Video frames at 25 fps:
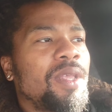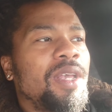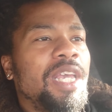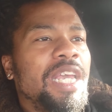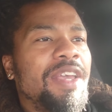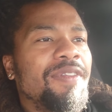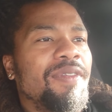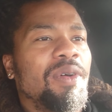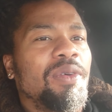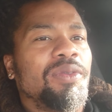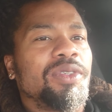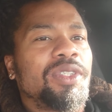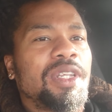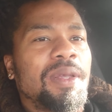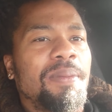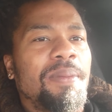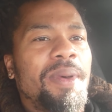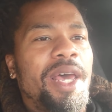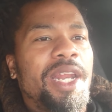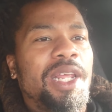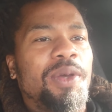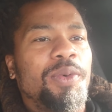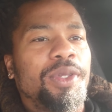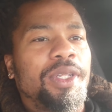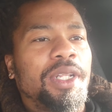even with
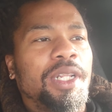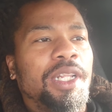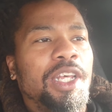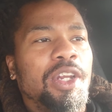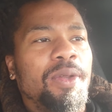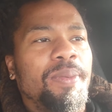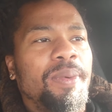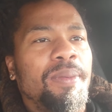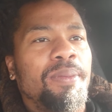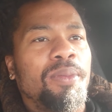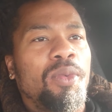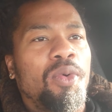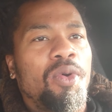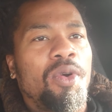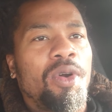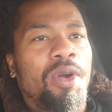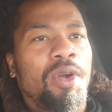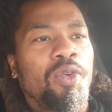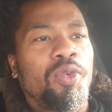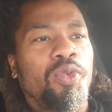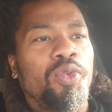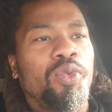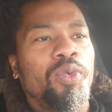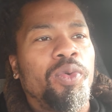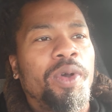somebody with a little bit more
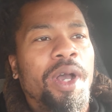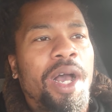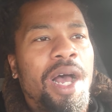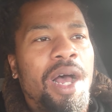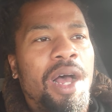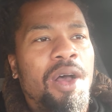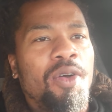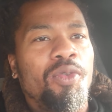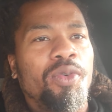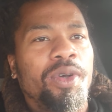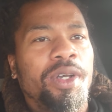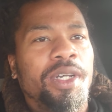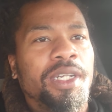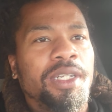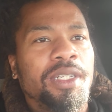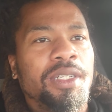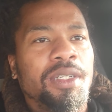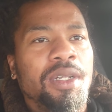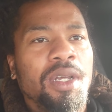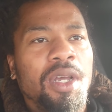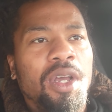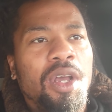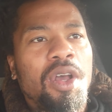who could,